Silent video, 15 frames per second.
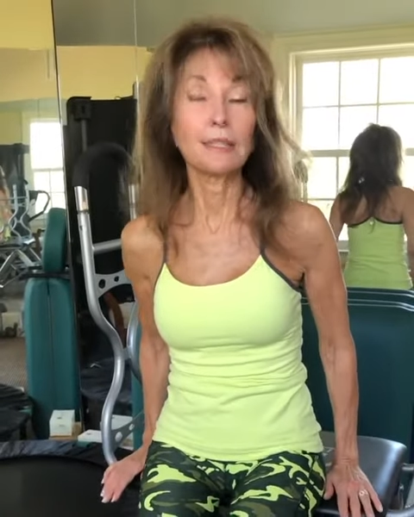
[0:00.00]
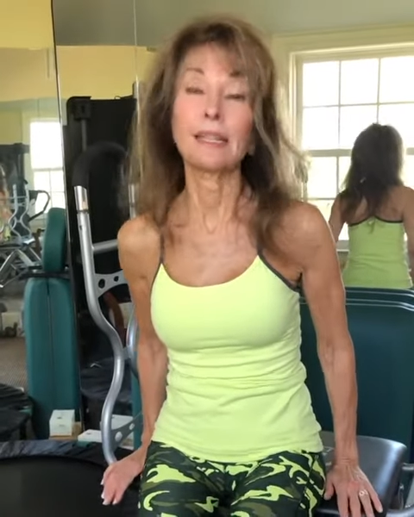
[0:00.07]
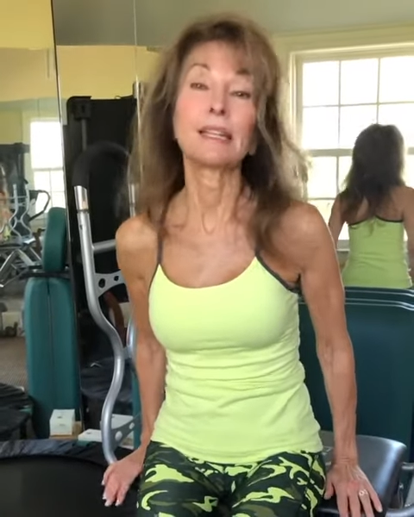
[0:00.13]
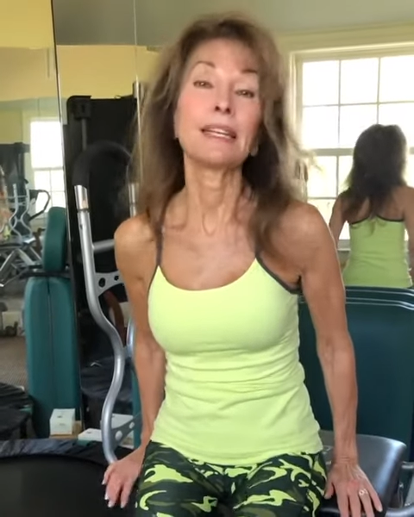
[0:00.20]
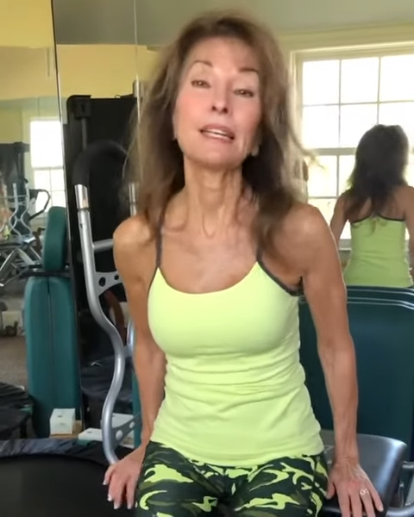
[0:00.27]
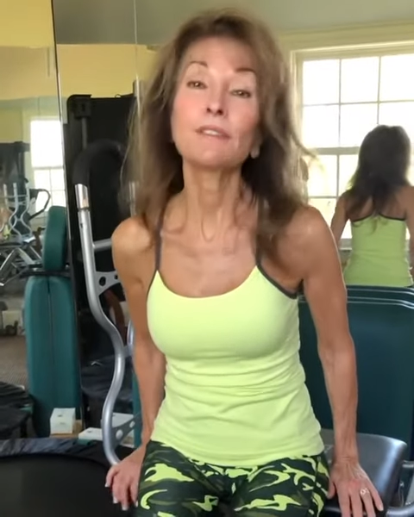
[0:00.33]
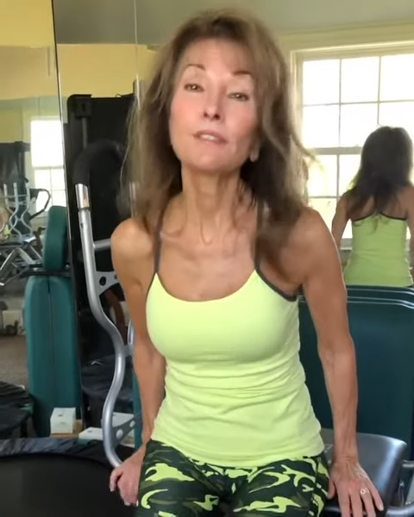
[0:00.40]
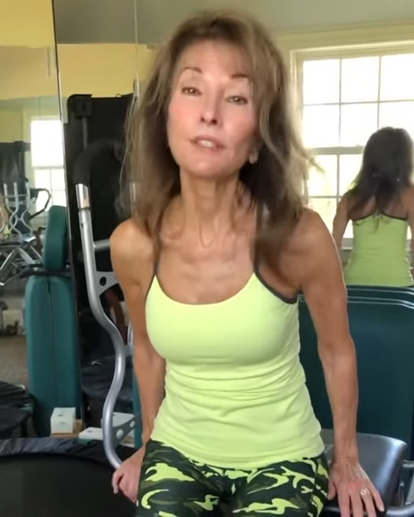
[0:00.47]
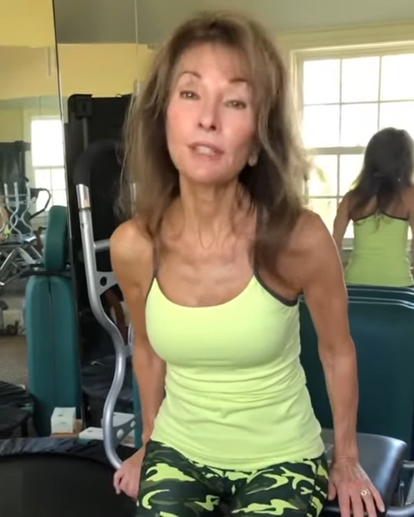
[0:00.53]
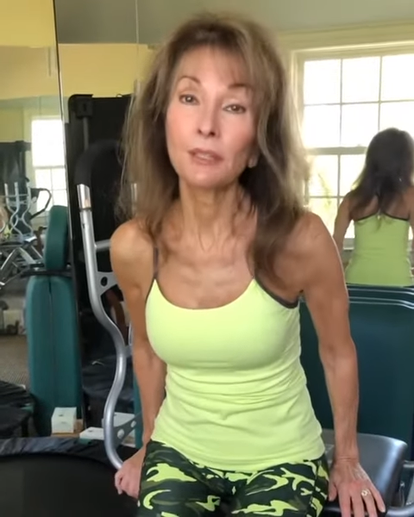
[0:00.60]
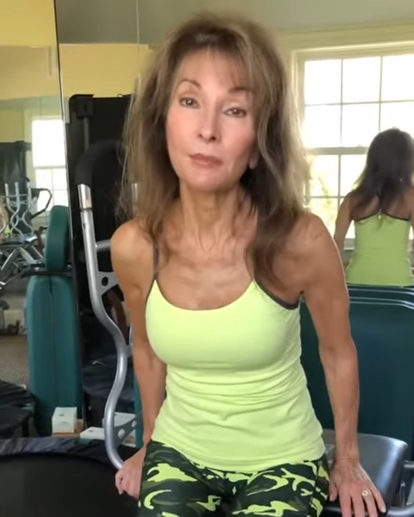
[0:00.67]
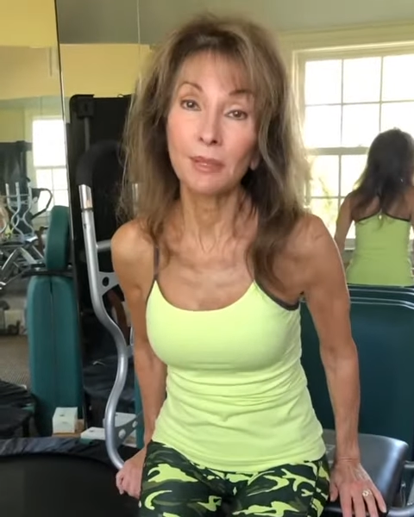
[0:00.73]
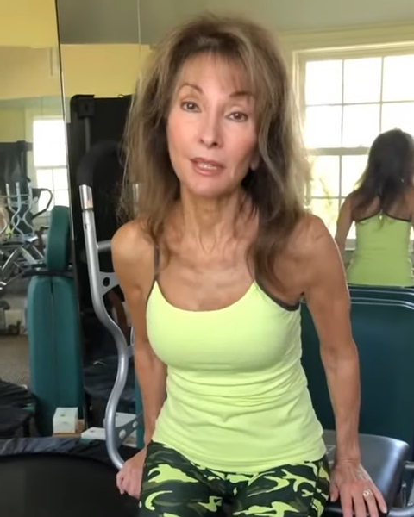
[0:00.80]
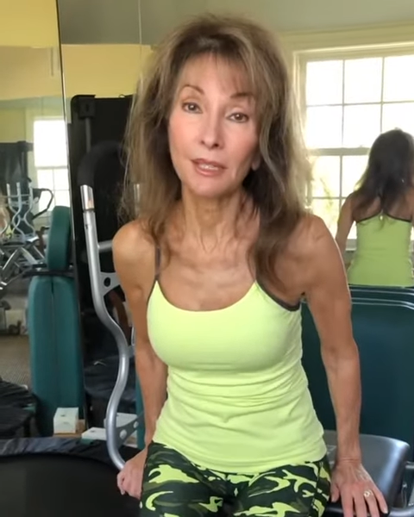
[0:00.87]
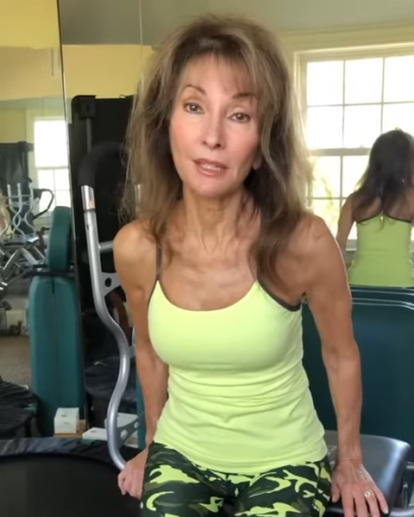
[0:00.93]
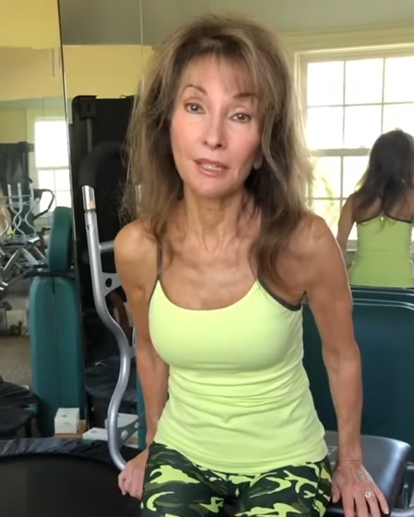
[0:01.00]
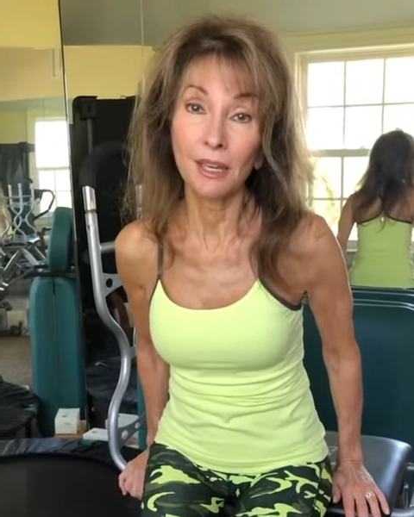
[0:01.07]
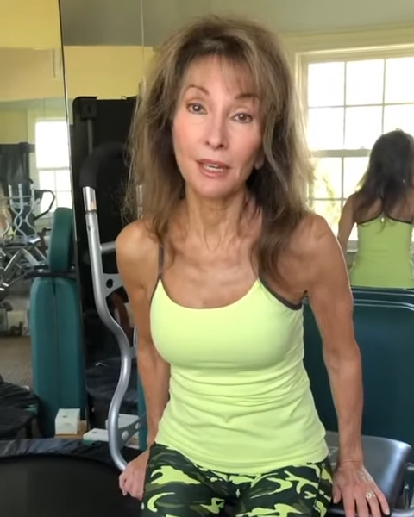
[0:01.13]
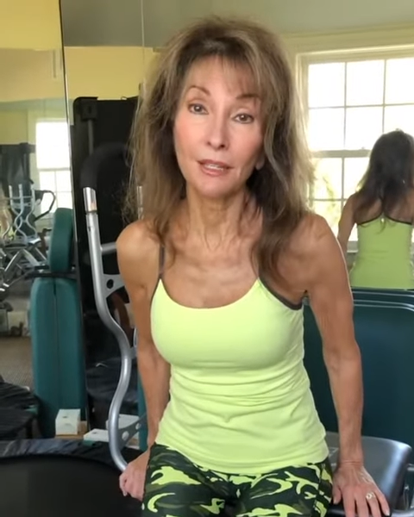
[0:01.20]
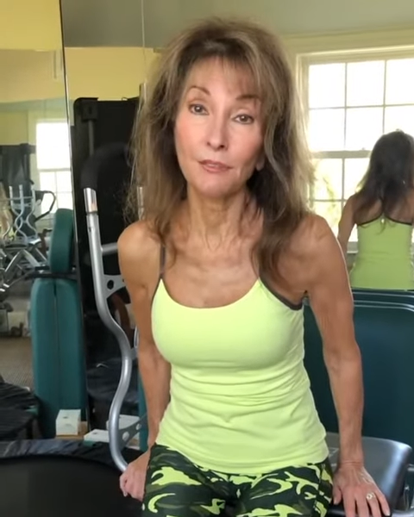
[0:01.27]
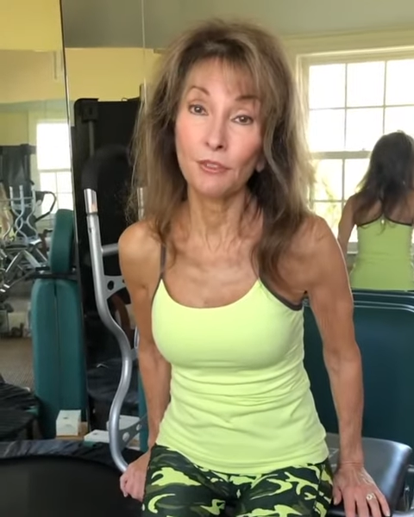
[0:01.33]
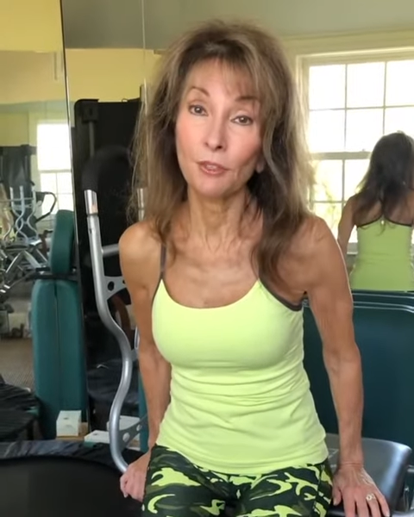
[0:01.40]
It even can be the
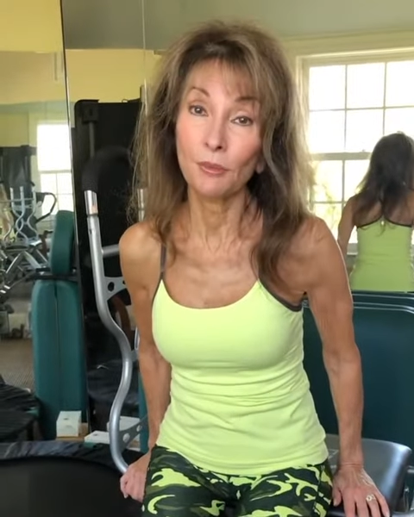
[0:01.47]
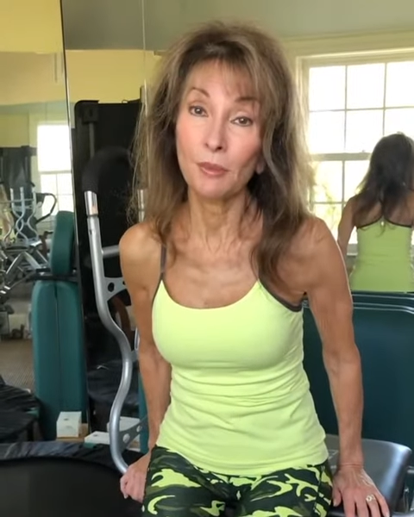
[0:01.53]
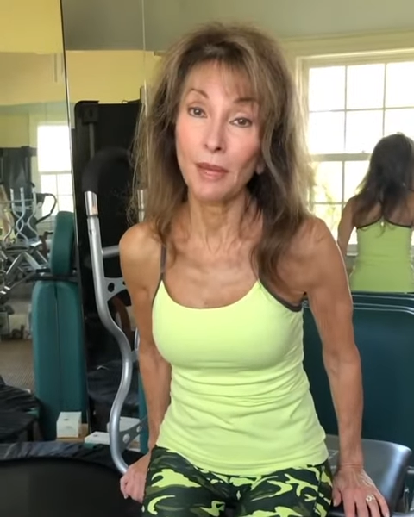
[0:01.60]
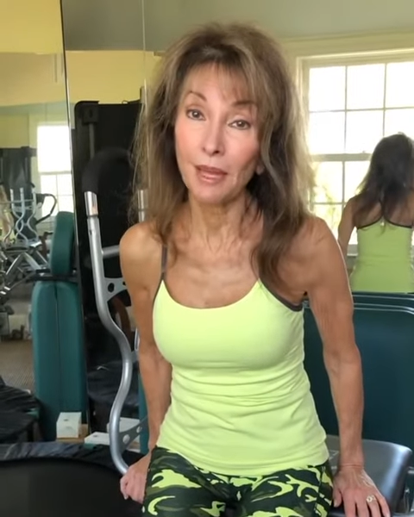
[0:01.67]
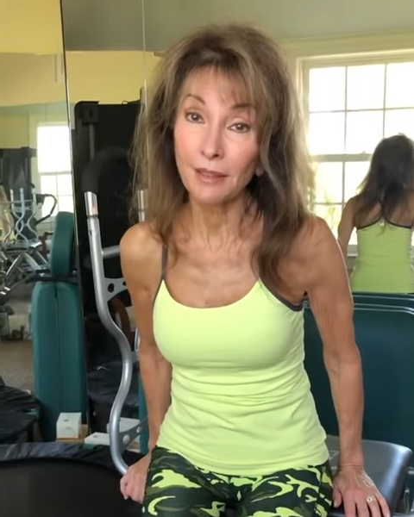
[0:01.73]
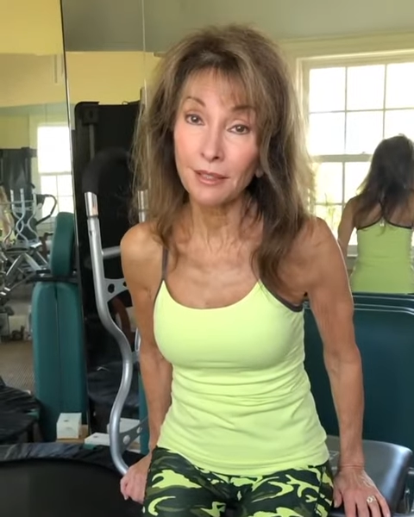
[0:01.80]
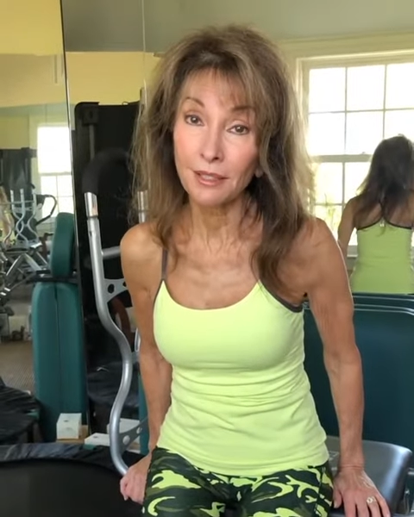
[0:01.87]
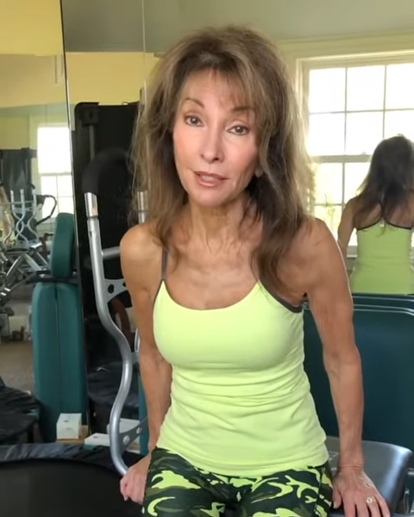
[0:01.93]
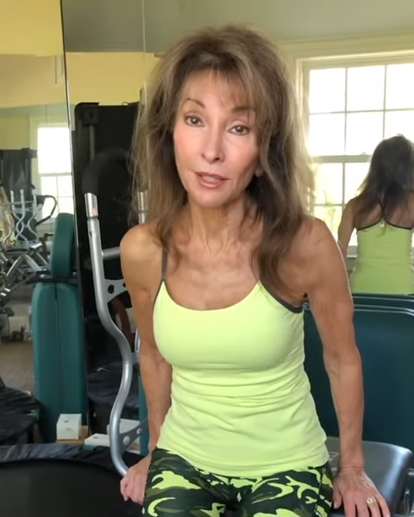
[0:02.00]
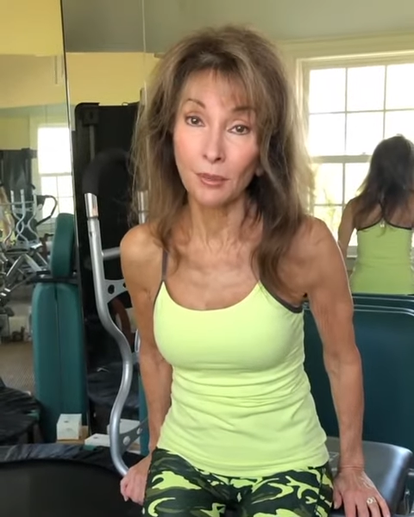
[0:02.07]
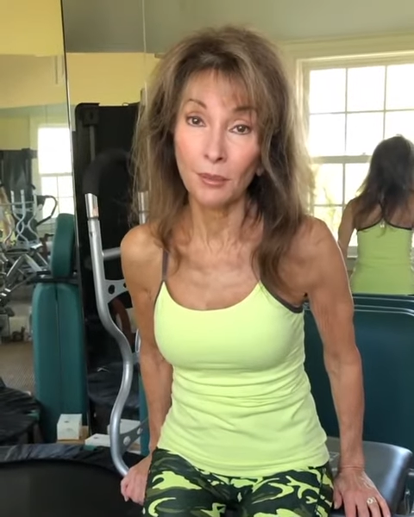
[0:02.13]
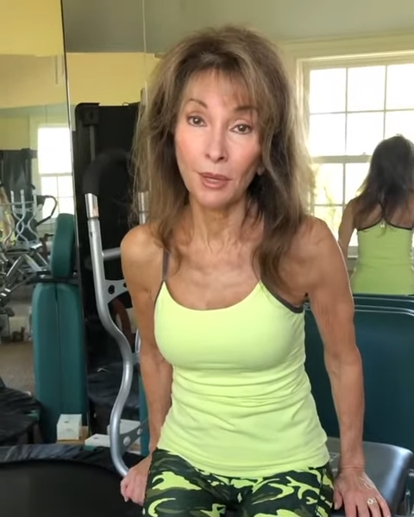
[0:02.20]
side of your bathtub.